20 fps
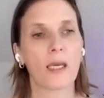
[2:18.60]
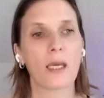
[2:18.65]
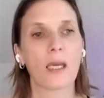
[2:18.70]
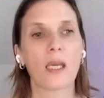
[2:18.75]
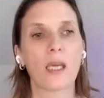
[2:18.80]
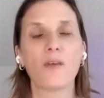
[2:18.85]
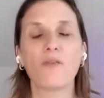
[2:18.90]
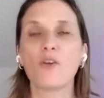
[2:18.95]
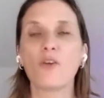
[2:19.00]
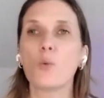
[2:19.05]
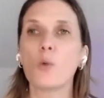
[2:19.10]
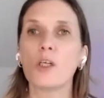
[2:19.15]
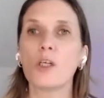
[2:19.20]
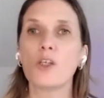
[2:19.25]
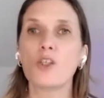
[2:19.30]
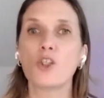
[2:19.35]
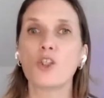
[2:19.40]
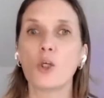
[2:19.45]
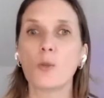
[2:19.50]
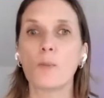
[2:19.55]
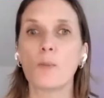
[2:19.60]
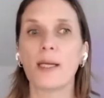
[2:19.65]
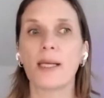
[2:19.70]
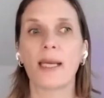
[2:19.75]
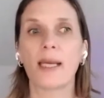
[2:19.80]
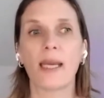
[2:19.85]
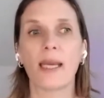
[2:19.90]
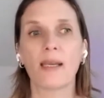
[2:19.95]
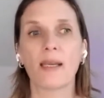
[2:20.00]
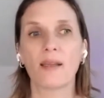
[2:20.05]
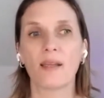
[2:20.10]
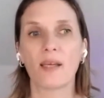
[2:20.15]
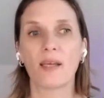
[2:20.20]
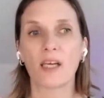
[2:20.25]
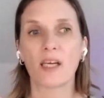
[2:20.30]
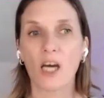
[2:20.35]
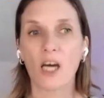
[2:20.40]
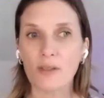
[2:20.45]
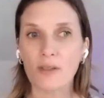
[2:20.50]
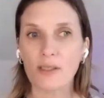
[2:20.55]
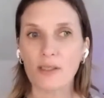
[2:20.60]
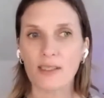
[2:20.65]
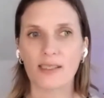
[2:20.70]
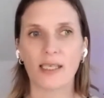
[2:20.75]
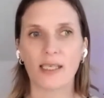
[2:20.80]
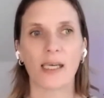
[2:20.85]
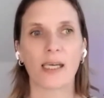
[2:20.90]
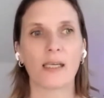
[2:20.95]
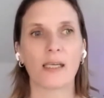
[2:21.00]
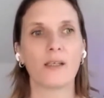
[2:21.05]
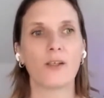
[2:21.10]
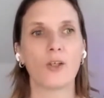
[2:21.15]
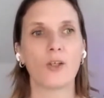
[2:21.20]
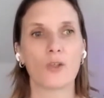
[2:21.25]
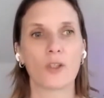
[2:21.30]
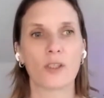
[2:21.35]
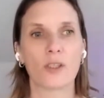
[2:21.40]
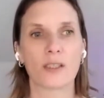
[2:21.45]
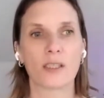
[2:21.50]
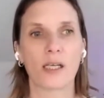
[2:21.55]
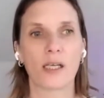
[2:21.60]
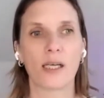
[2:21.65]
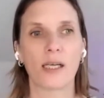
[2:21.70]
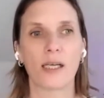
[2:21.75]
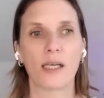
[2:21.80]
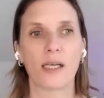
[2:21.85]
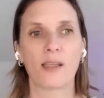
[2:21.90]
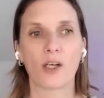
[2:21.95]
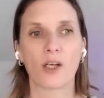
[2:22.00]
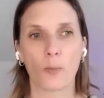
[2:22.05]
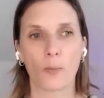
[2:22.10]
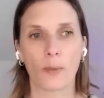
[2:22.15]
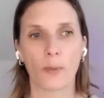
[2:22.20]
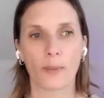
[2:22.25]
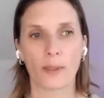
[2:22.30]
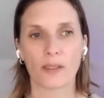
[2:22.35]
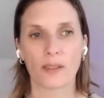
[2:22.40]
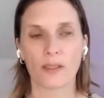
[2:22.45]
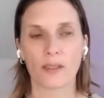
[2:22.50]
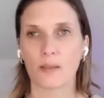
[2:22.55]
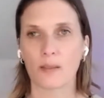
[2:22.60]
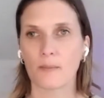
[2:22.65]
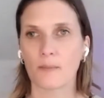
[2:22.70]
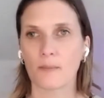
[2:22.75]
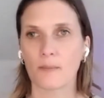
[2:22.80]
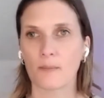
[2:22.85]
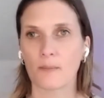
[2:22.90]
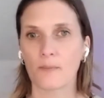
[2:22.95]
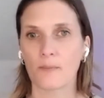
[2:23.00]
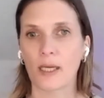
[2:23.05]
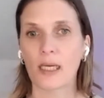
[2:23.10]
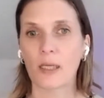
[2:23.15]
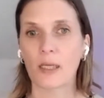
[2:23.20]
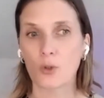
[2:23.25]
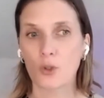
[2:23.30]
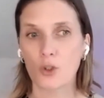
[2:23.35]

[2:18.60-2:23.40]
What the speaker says: If you want to duplicate the current scene, you just click the copy button and it will